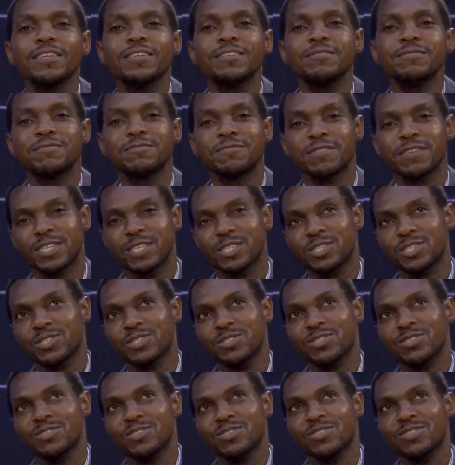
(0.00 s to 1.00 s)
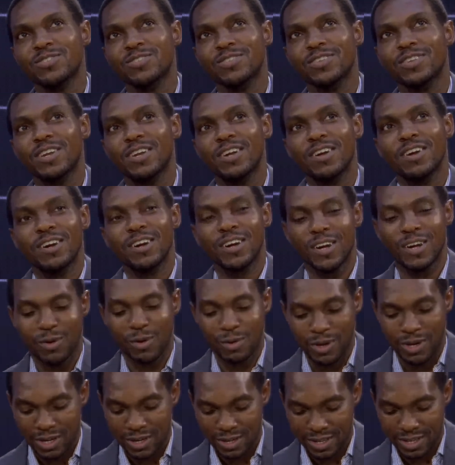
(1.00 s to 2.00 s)
infections,
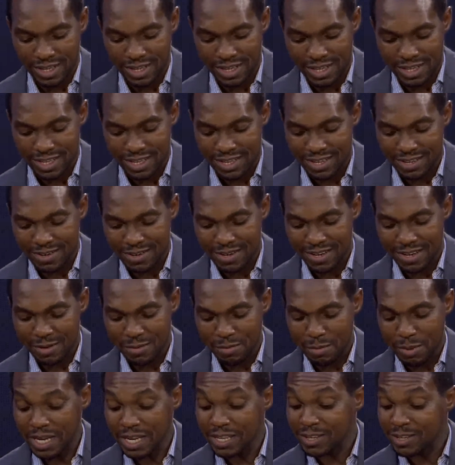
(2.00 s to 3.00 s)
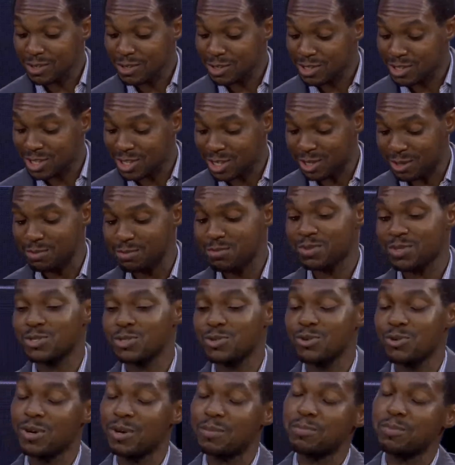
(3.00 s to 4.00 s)
well, in medical terms,
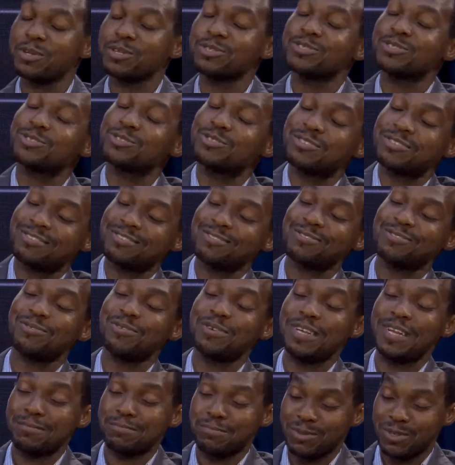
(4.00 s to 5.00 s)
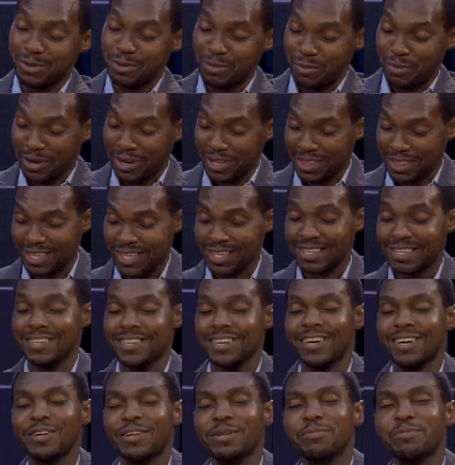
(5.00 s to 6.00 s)
though I'm going to break that
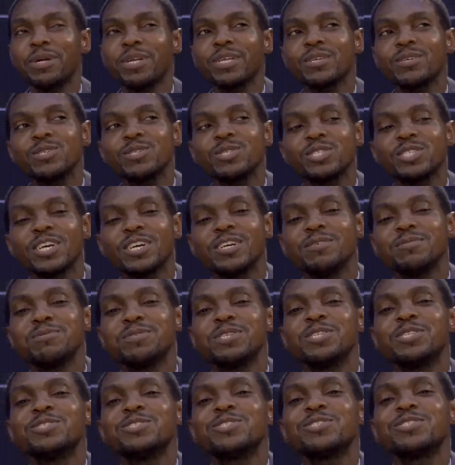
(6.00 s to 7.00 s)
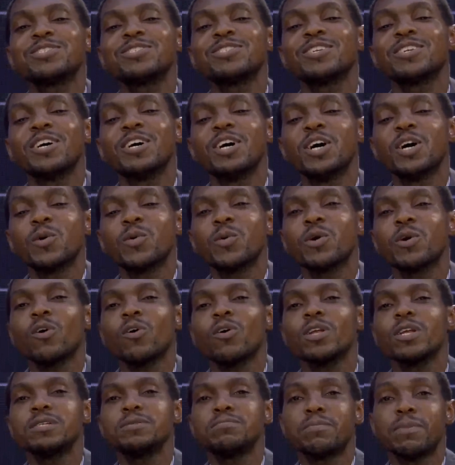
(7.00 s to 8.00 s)
down. In medical terms, we
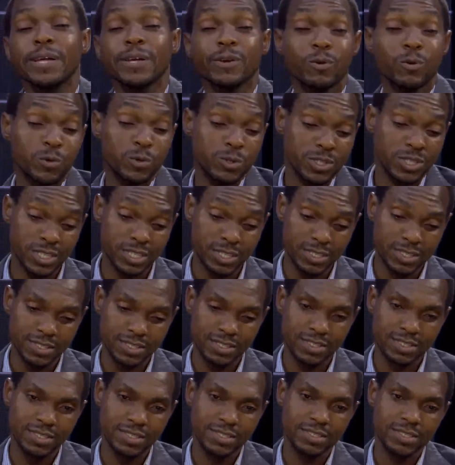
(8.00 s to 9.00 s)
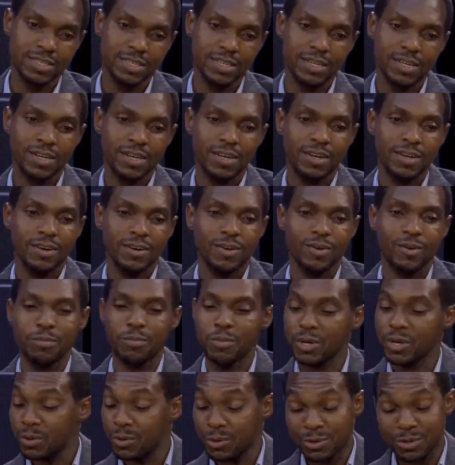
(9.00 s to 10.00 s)
call it mycosis, or
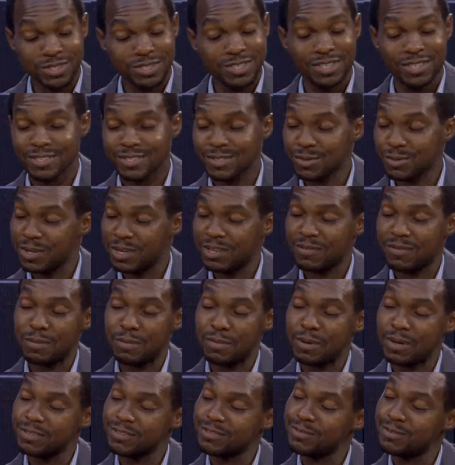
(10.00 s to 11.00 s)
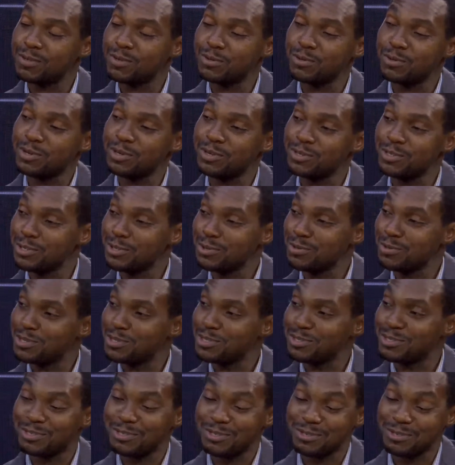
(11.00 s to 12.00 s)
mycosis, whatever part of the world you
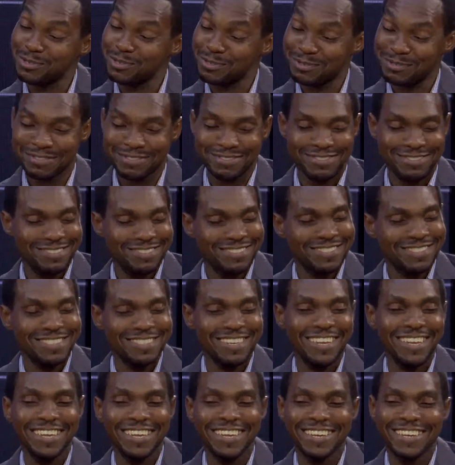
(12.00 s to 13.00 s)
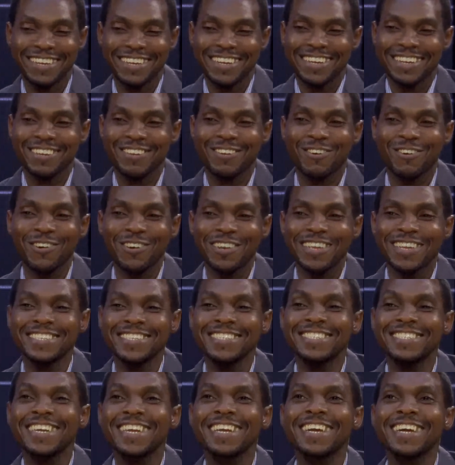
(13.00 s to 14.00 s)
want to stay in and call it.
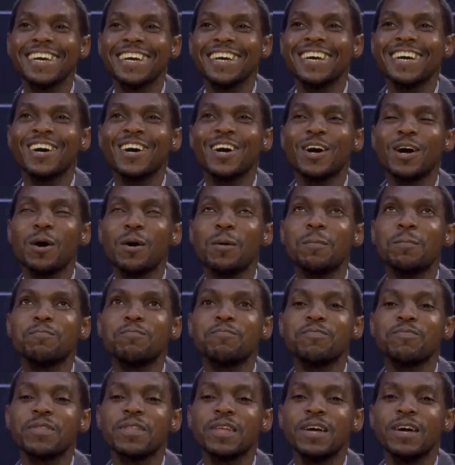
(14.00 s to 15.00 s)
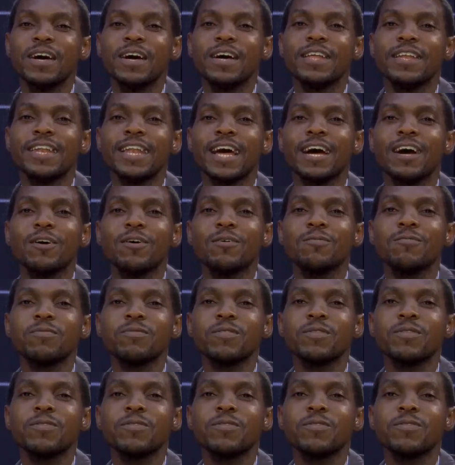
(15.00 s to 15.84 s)
Now,